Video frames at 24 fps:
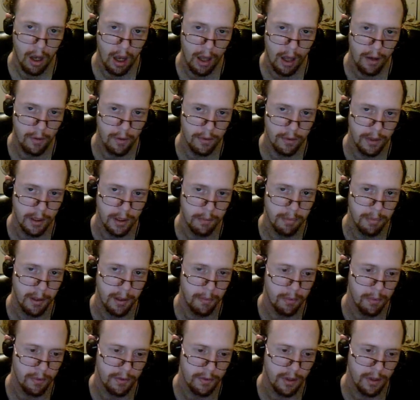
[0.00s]
I don't need
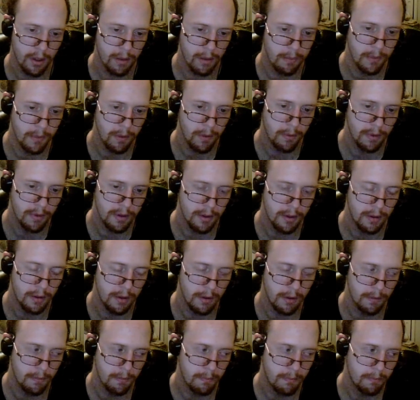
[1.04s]
people telling me what to
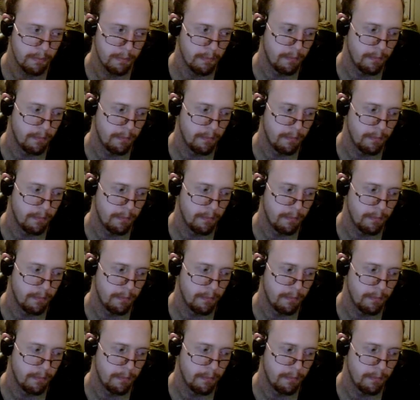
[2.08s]
do.